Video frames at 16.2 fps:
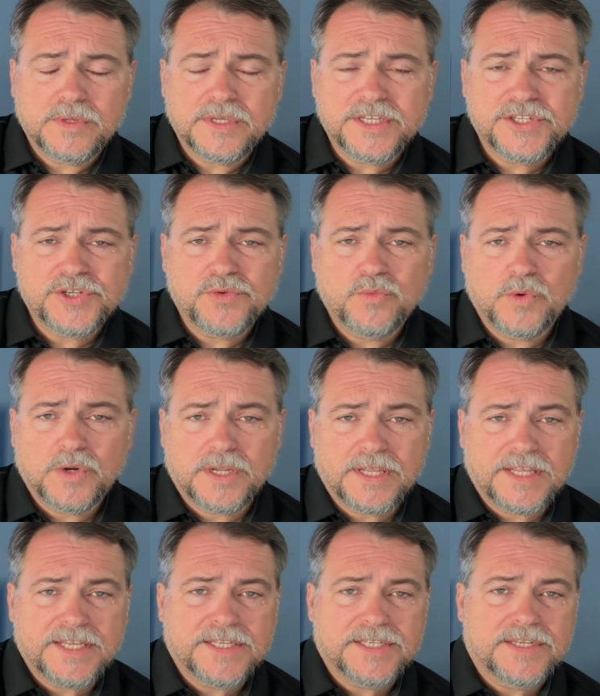get you one of
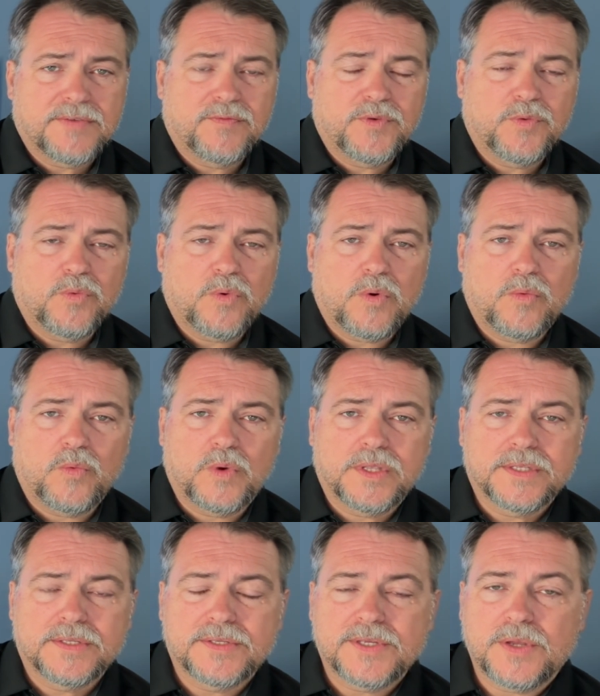these if you want
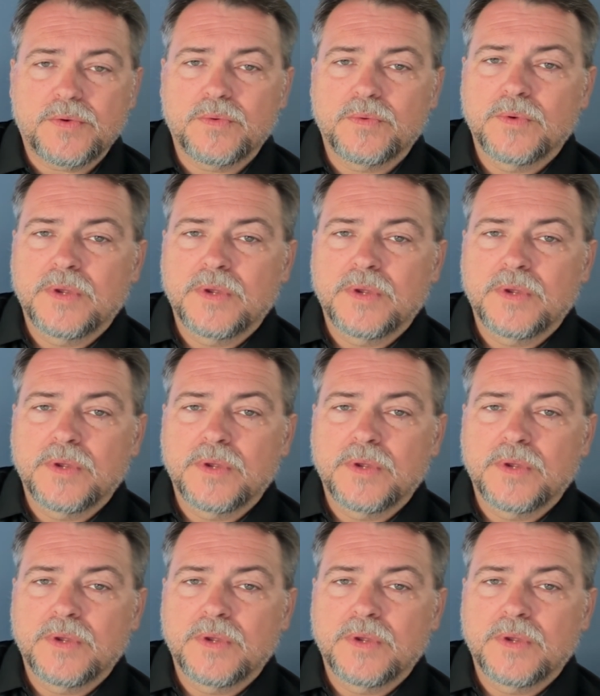one. So